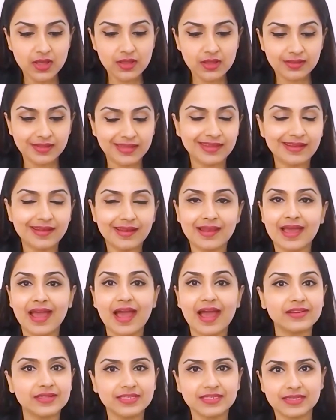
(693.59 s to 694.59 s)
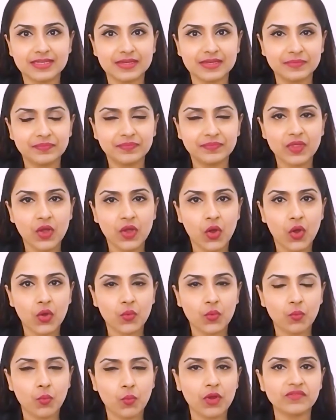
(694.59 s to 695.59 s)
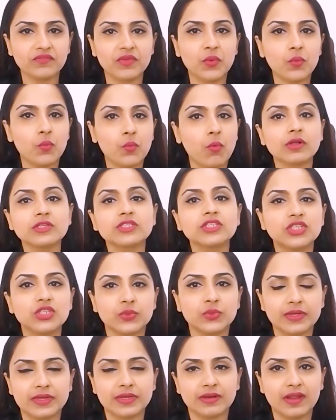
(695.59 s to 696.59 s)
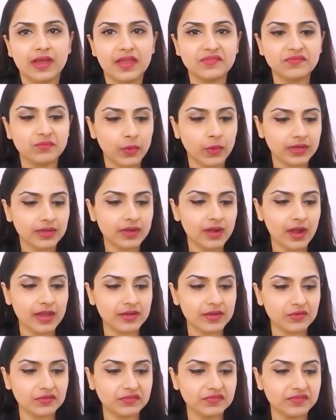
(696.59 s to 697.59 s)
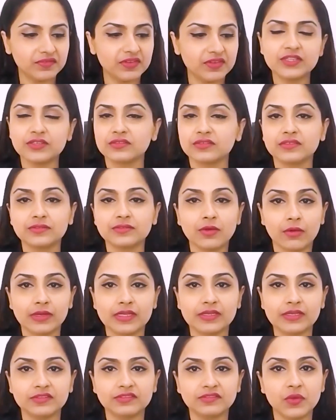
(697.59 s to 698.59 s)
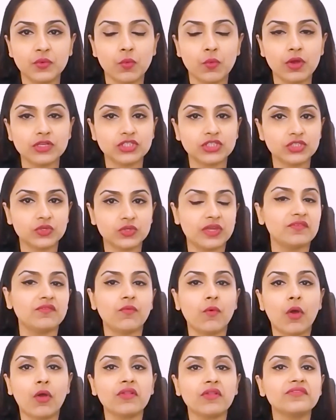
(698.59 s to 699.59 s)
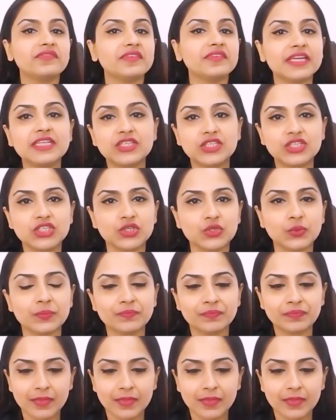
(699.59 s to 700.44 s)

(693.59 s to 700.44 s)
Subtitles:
the clarity on what we want to do in our life, what kind of leaders or thought leaders we want to evolve into.